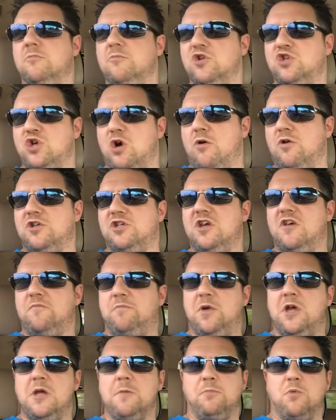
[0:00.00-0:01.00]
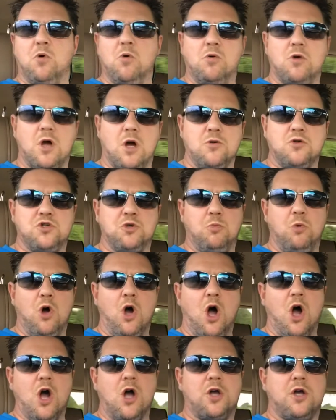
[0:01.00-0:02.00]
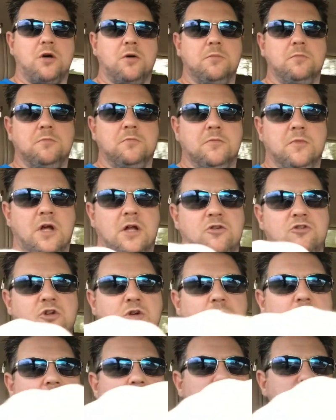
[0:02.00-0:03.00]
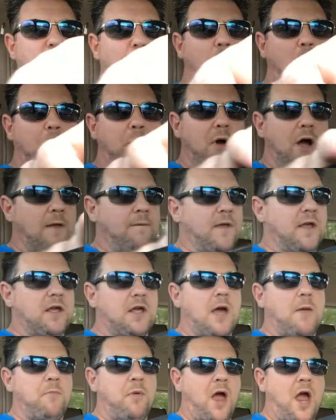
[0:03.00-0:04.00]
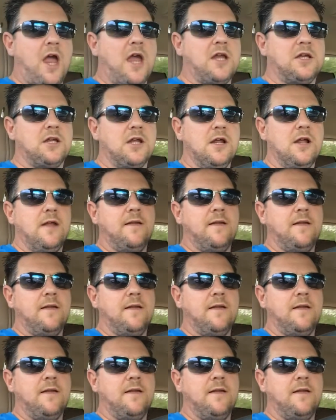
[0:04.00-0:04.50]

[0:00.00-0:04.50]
majority of people go to work and do their job, and they get paid,